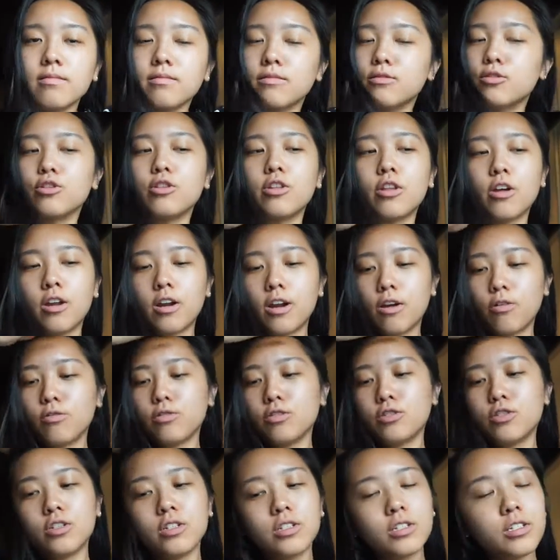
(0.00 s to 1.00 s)
So thought I
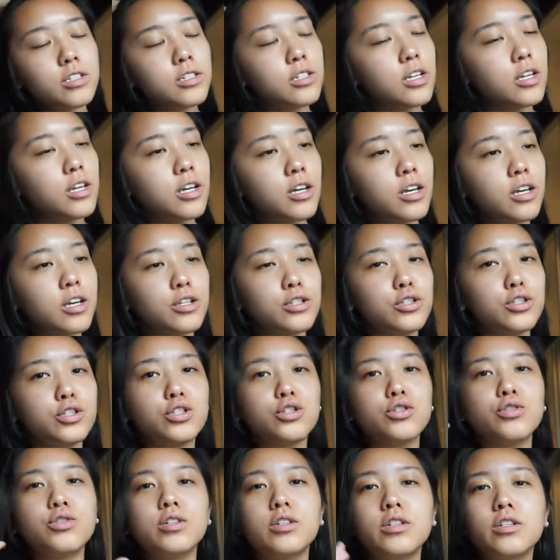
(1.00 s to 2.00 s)
would just
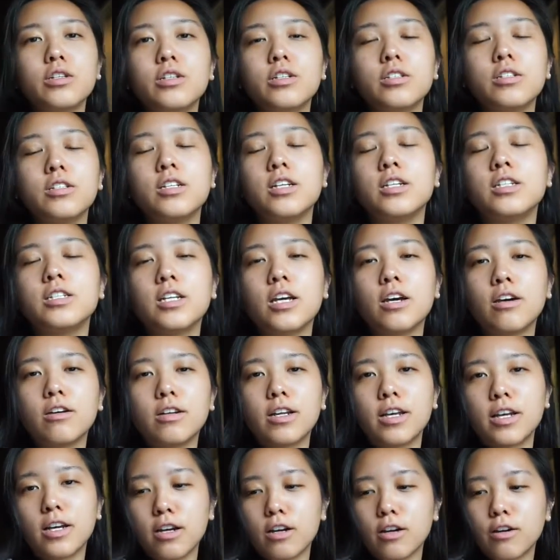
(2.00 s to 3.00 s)
do a little sit
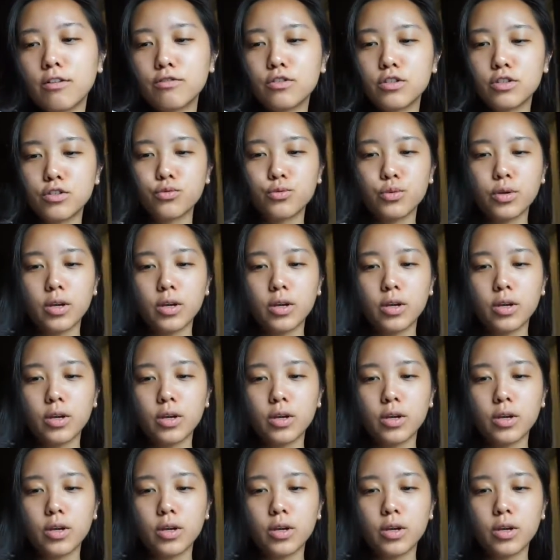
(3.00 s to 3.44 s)
down here, just